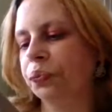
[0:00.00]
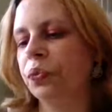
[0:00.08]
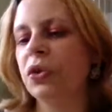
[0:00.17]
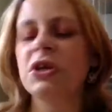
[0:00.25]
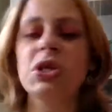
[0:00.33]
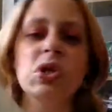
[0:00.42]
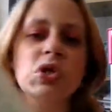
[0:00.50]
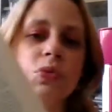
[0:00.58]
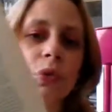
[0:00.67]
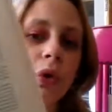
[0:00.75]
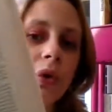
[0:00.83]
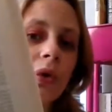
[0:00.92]

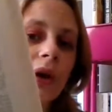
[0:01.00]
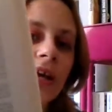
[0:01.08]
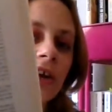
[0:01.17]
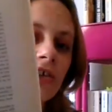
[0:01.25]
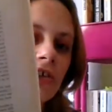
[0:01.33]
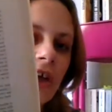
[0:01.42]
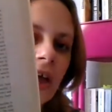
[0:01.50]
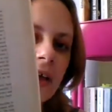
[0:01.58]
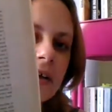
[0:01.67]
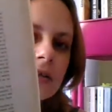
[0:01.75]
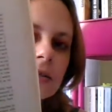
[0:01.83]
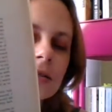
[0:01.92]
small-ish
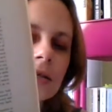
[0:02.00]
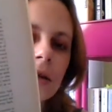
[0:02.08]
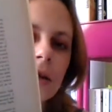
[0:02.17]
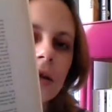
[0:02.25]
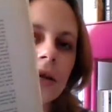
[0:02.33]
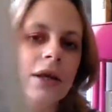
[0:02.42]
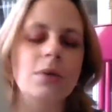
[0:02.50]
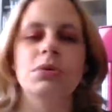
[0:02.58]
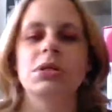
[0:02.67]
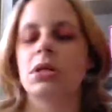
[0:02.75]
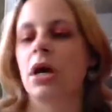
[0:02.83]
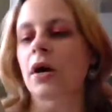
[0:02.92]
text. It
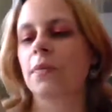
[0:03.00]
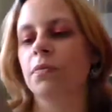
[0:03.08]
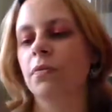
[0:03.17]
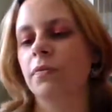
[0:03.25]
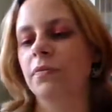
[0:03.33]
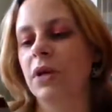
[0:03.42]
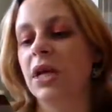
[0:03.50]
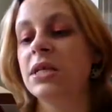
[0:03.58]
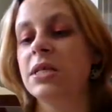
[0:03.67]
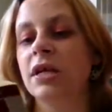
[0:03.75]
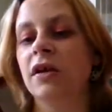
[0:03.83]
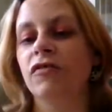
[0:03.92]
was
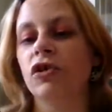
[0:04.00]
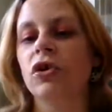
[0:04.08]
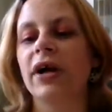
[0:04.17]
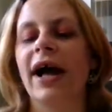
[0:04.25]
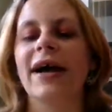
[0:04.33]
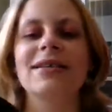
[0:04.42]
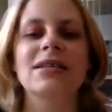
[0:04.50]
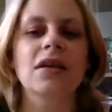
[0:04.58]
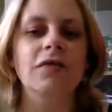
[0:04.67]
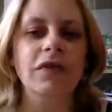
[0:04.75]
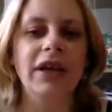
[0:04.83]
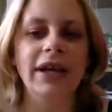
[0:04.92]
easy enough to look at. It's
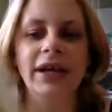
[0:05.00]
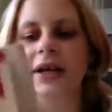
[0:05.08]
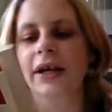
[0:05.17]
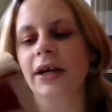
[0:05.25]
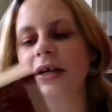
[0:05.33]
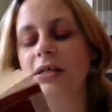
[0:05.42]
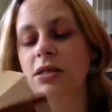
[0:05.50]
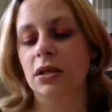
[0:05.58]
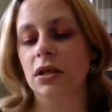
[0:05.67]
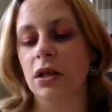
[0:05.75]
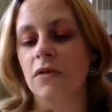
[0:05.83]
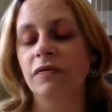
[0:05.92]
lovely. It's a
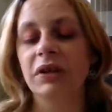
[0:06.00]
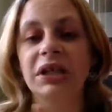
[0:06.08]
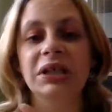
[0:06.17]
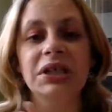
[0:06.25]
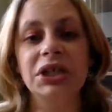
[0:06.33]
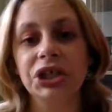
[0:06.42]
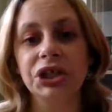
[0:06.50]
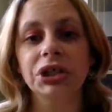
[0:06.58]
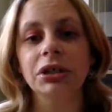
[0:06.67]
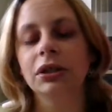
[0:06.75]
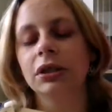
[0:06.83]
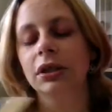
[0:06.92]
lovely edition.